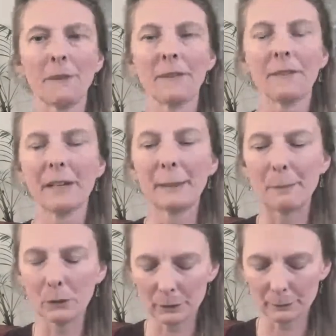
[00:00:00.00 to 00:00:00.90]
But at the very
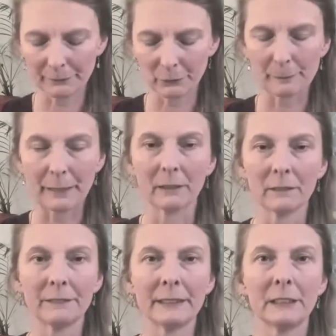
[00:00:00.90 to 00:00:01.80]
bottom of your
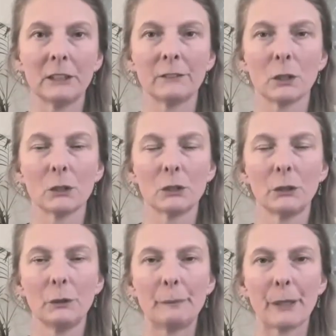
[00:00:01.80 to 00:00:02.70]
pelvis, you've got
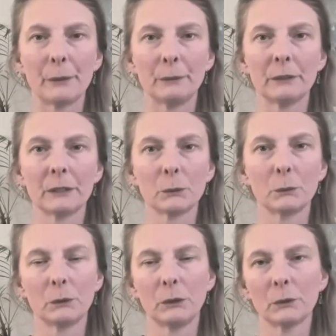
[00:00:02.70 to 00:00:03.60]
two bones
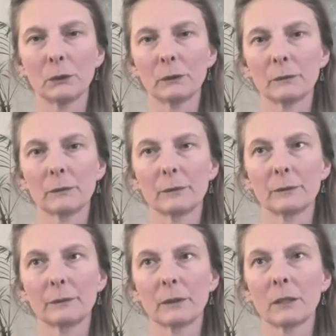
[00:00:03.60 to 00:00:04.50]
called your,
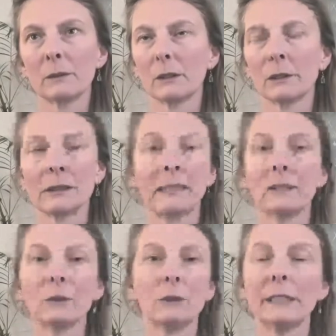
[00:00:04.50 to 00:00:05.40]
oh God, they're
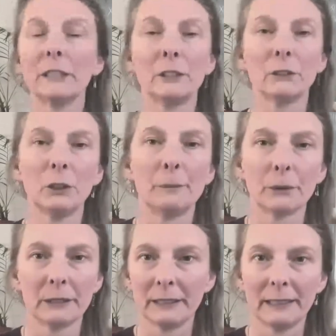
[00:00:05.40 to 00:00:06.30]
called your ischial
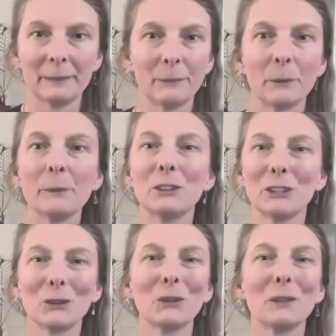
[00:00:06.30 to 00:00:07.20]
tuberosities, but we'll
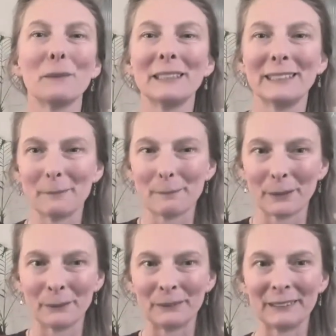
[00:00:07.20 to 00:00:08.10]
just call them the sit
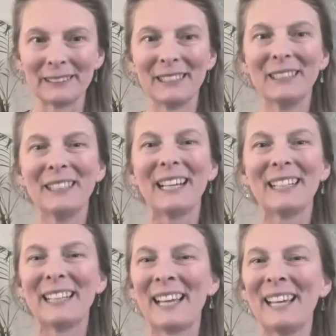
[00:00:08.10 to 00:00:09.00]
bones,
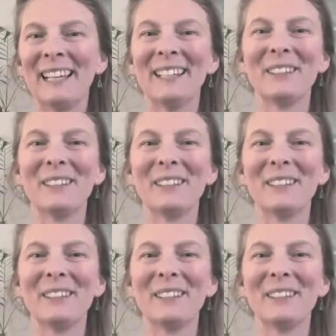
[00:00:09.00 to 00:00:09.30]
and they're